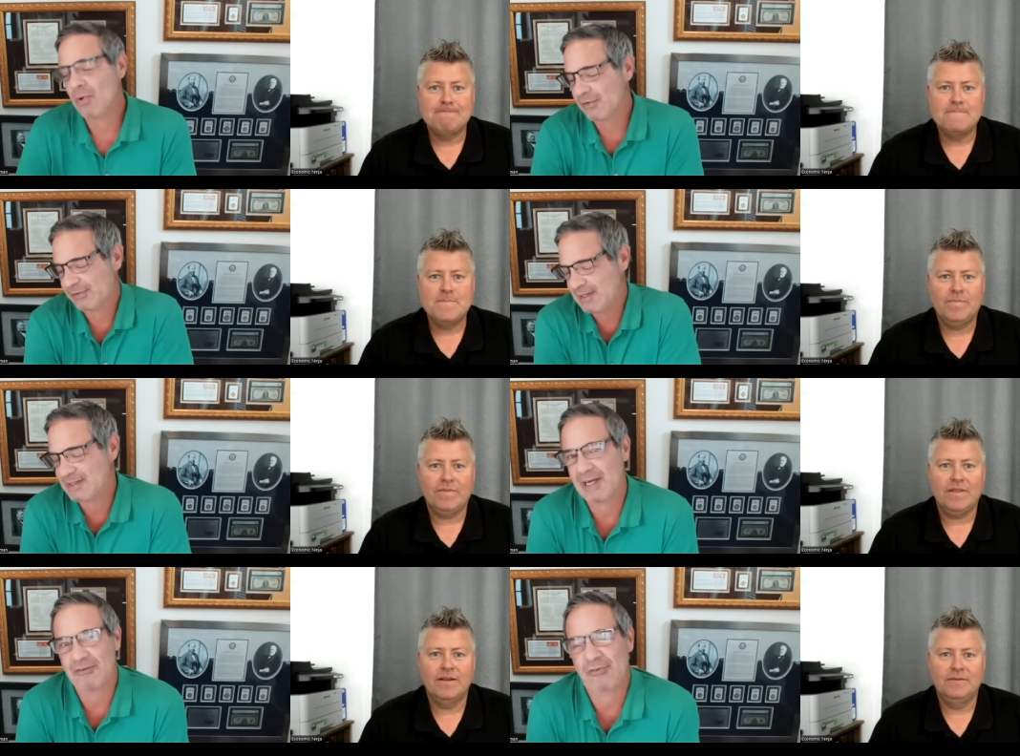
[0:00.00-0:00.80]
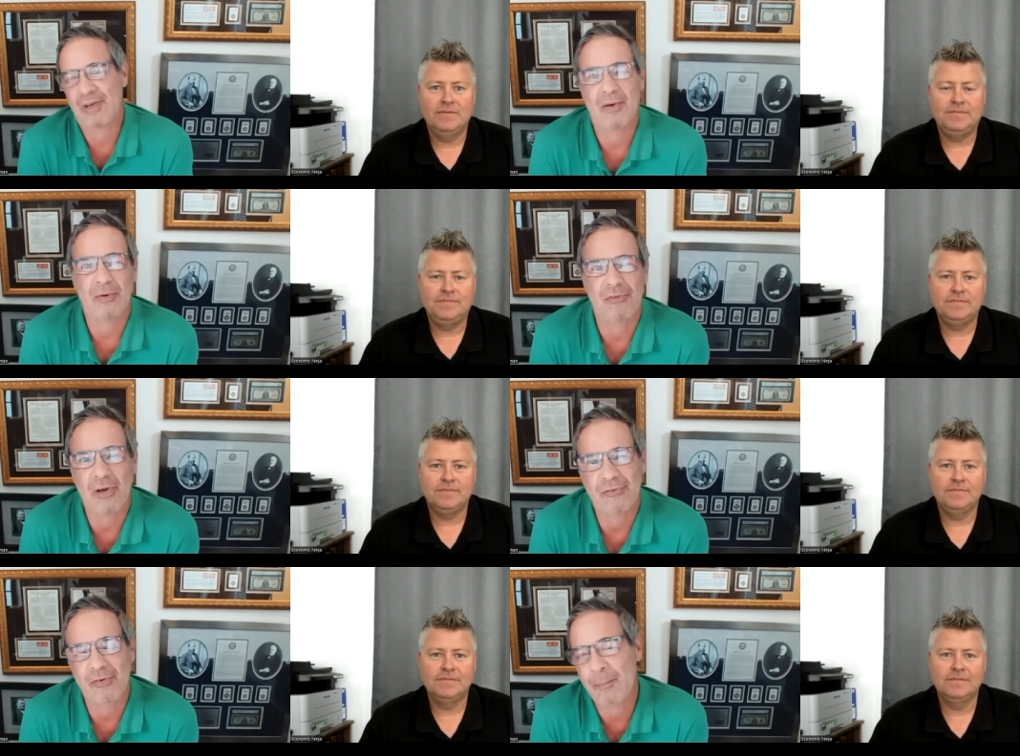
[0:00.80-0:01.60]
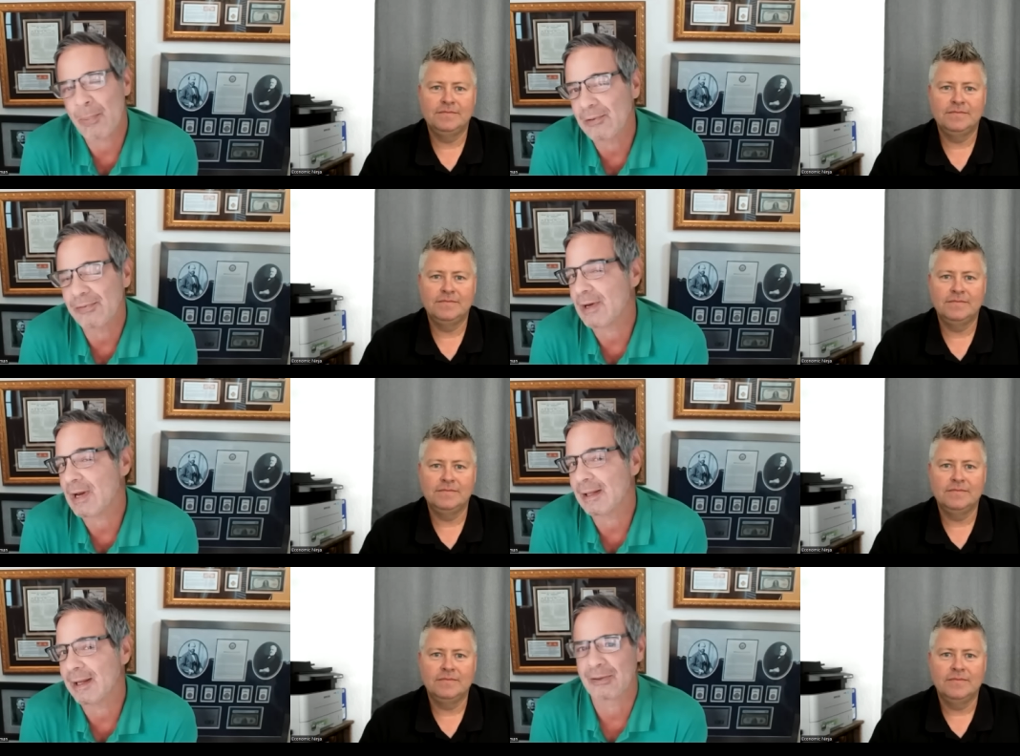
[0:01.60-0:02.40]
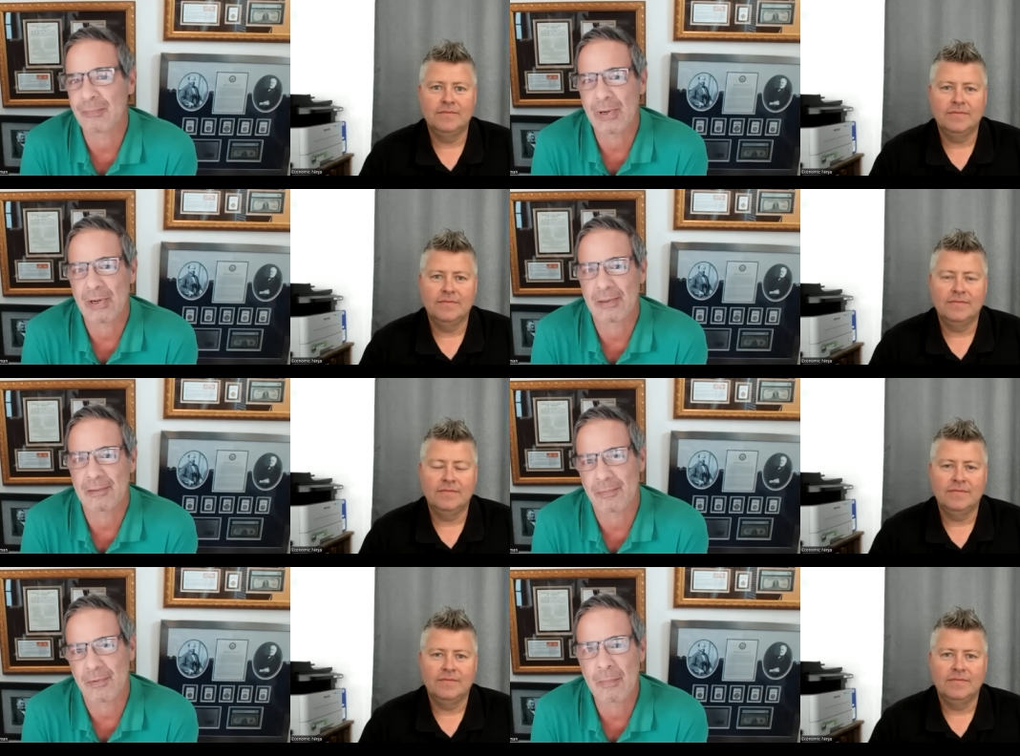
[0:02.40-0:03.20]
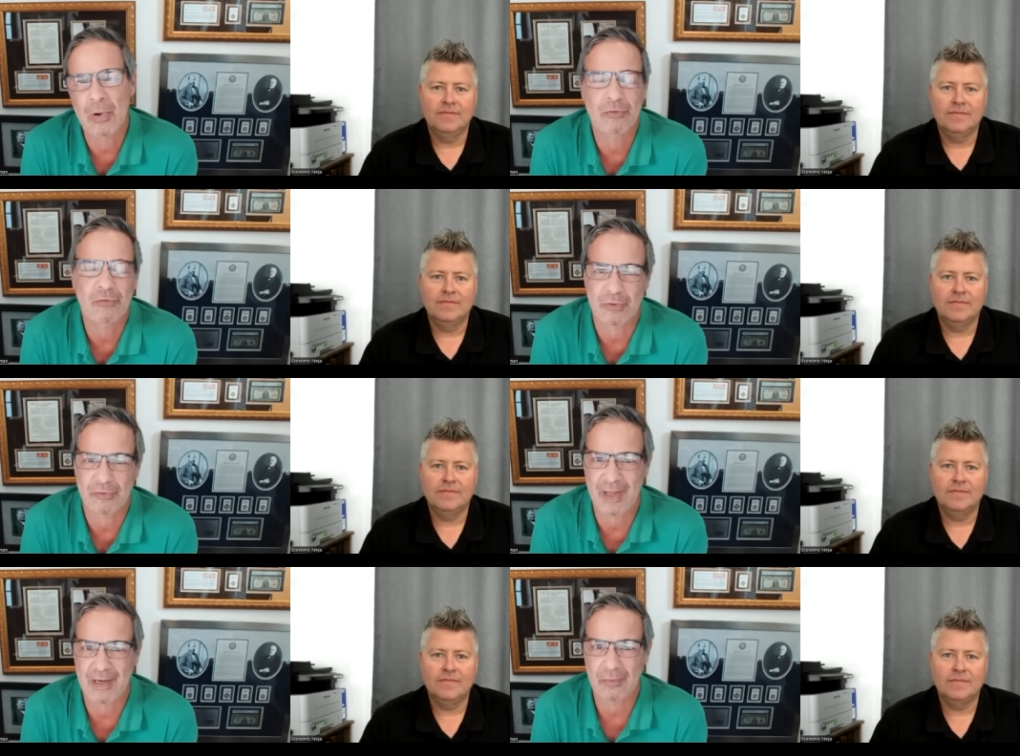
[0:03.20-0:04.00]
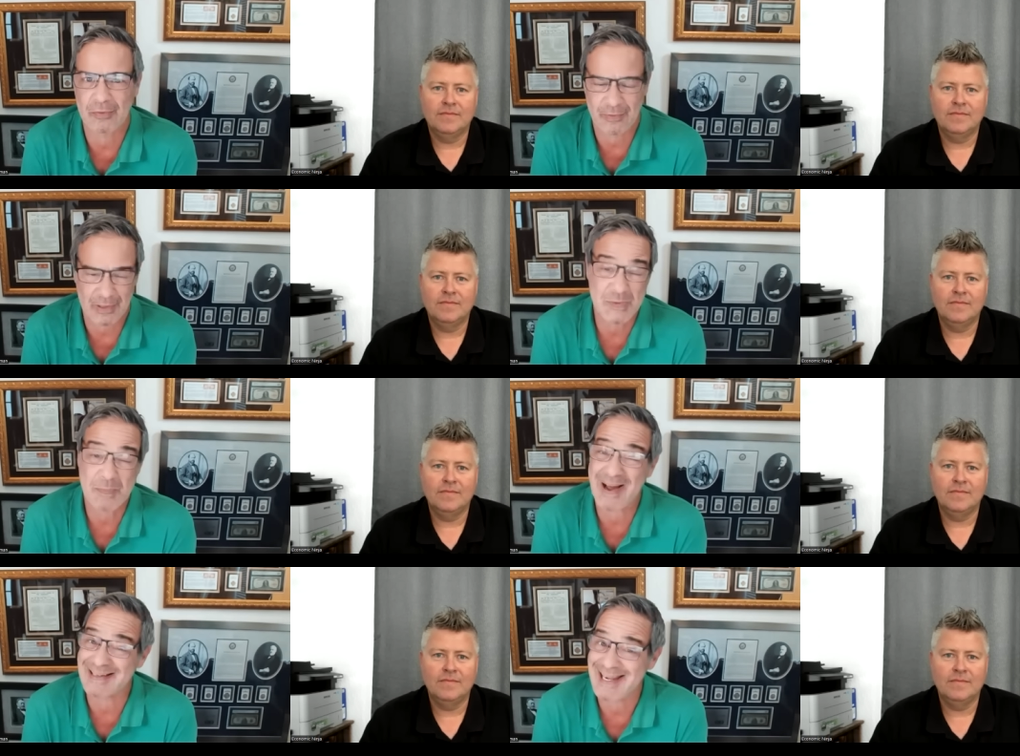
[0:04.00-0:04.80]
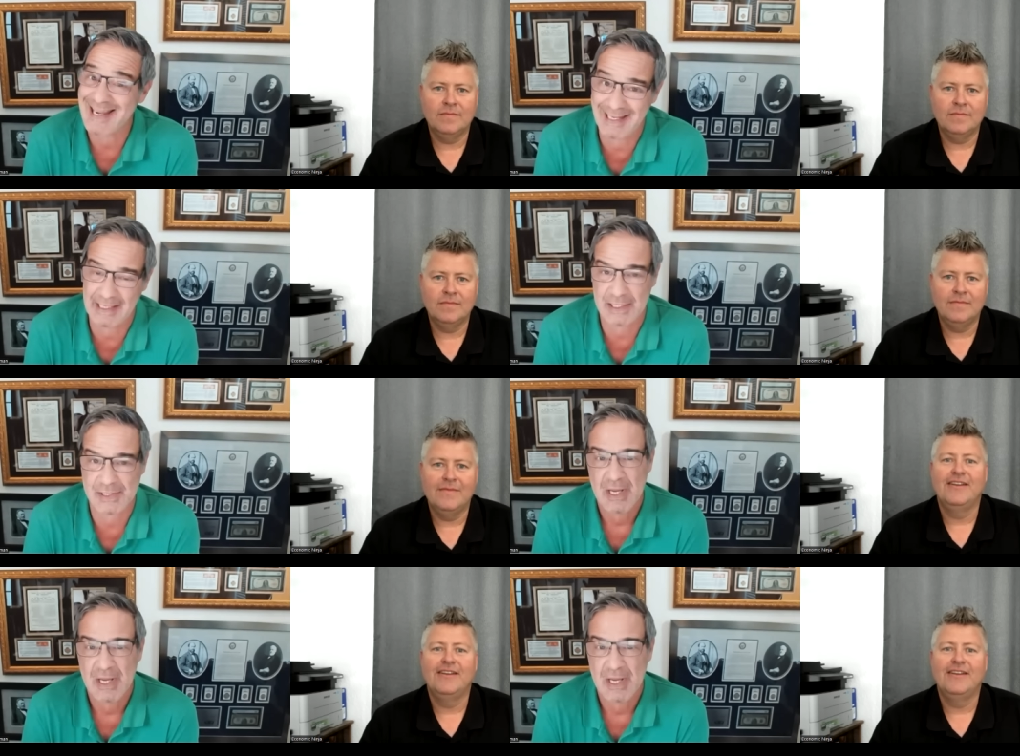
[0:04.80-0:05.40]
Speaker 1: contagious, and it was also the part that I liked about it the most was that it was very spontaneous.